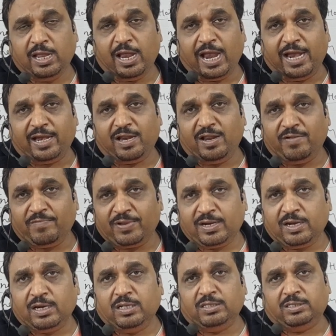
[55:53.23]
and even
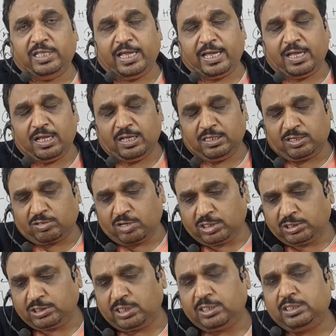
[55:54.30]
the
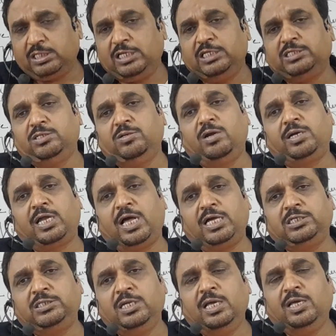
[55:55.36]
question is not
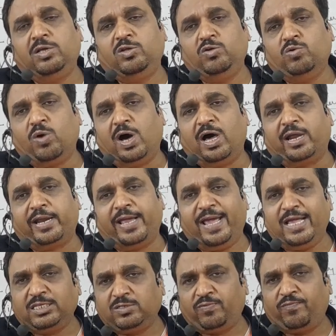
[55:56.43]
asked, you are
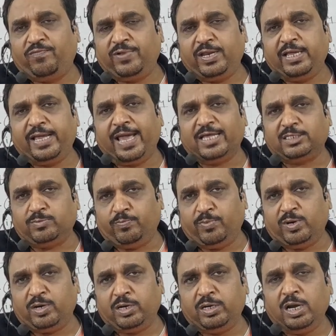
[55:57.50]
as free as
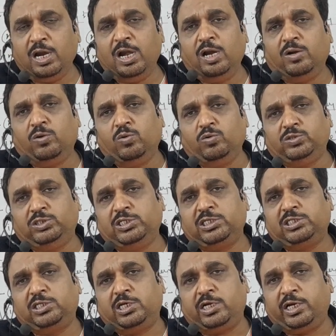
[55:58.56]
bird to
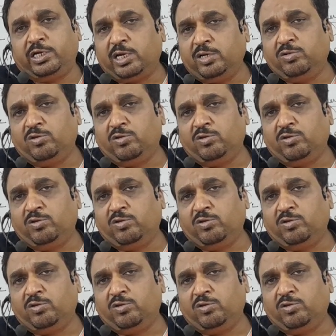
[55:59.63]
just return